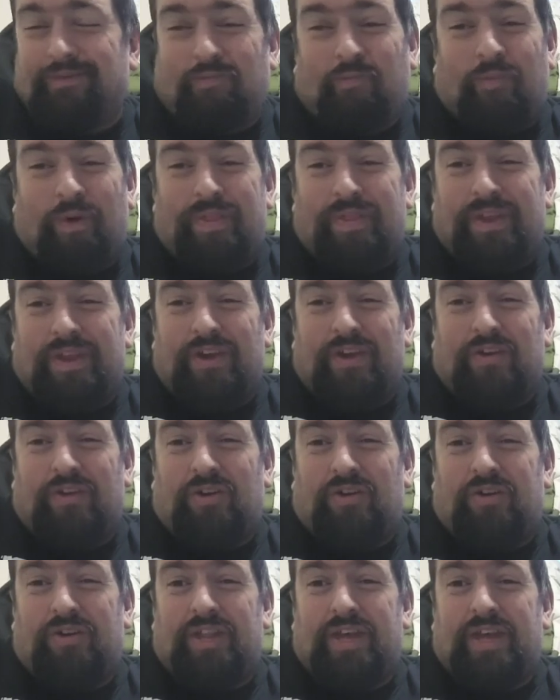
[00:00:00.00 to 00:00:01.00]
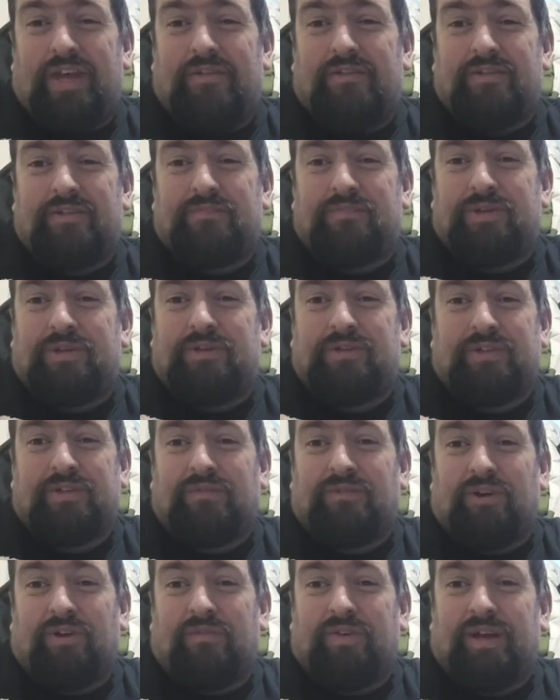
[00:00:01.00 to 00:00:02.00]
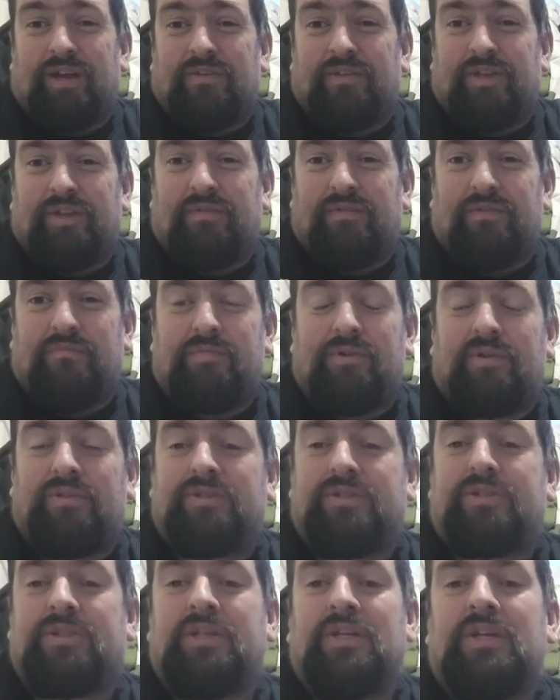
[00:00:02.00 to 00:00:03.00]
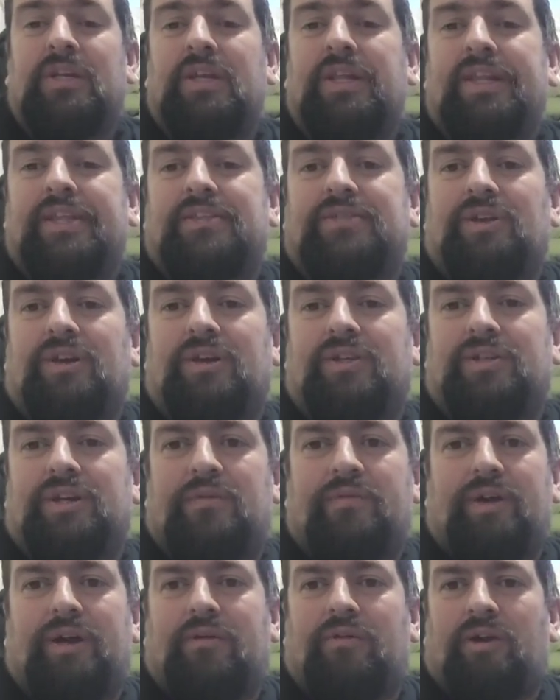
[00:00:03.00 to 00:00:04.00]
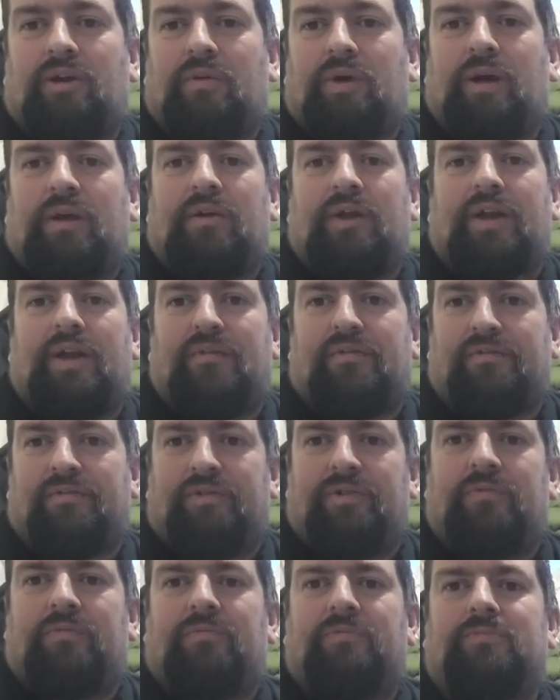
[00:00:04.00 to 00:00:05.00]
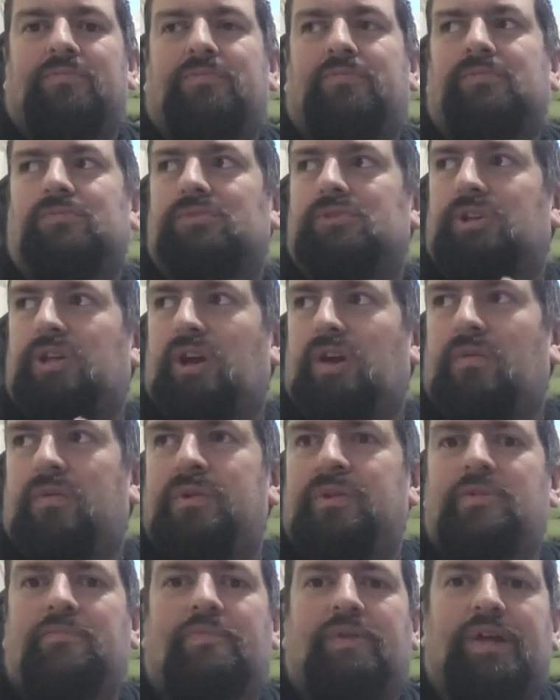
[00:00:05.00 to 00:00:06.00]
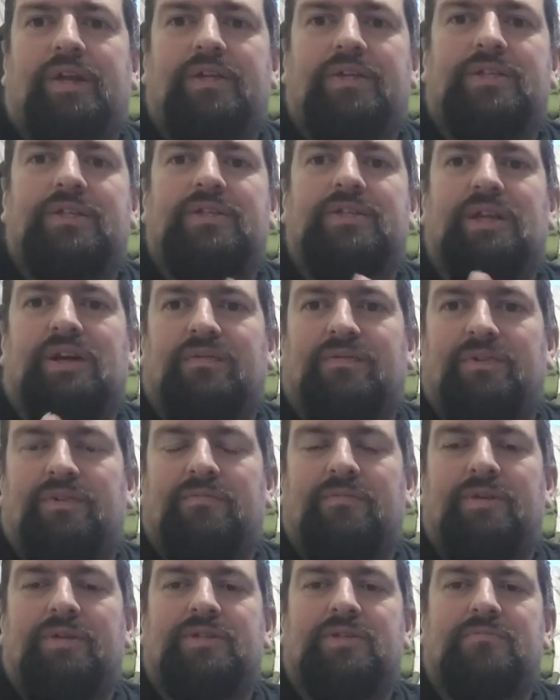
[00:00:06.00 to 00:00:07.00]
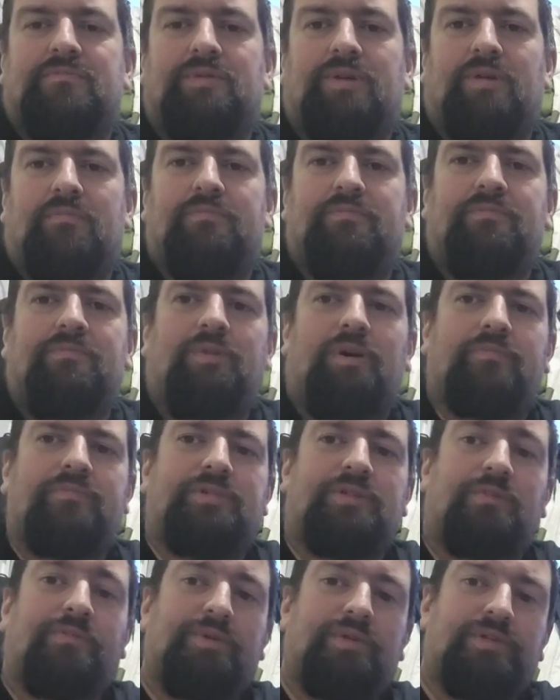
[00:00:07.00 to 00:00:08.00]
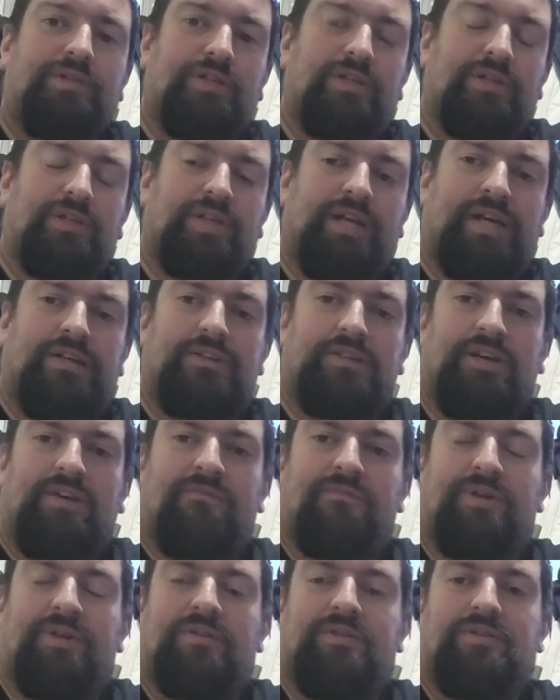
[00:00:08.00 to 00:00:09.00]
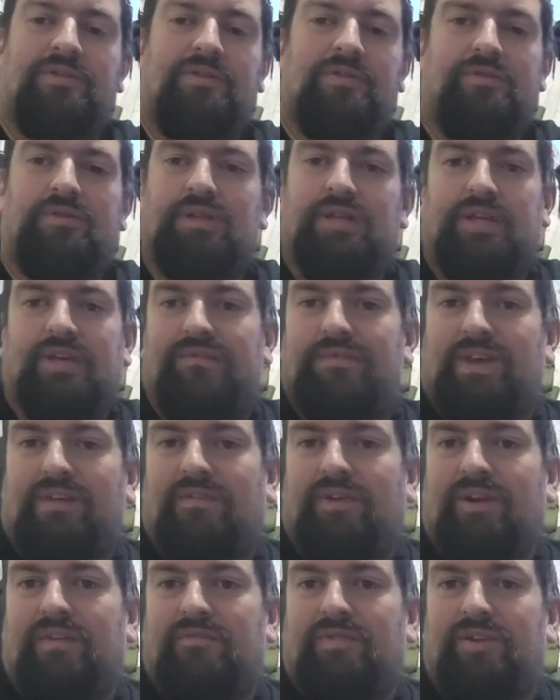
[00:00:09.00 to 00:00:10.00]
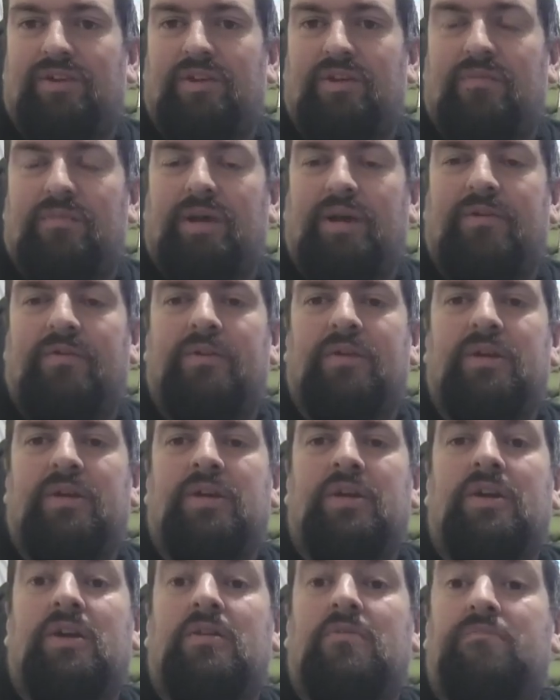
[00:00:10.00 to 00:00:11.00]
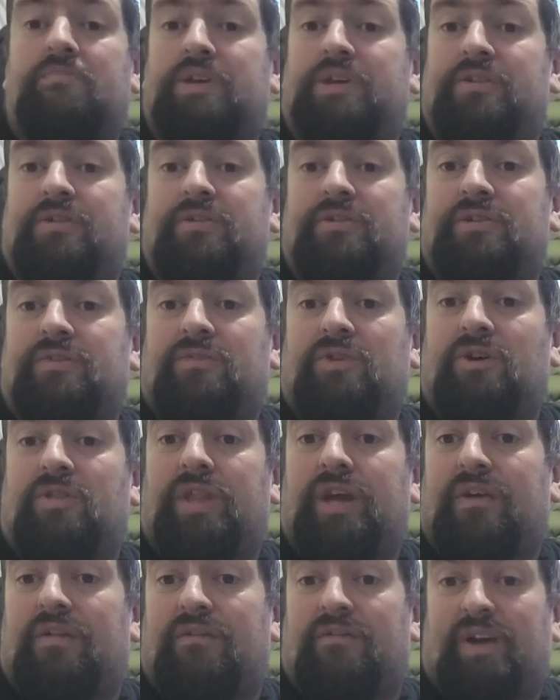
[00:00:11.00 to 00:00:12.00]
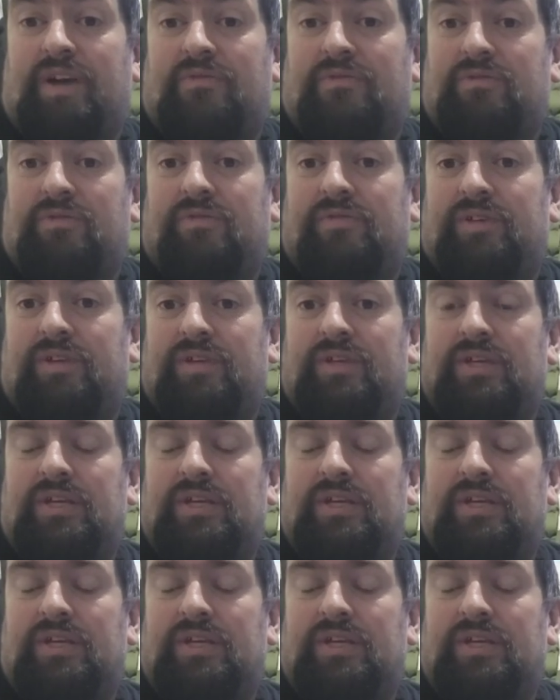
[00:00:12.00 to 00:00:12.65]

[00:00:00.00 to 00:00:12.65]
When they're not on there, it's because I've not found anything, because there's a lot of times that I'll go out and I'll go into places and I'll film bits and bobs. There'll be certain towns that I've been to that I've never had a video about because I've gone there and found nothing.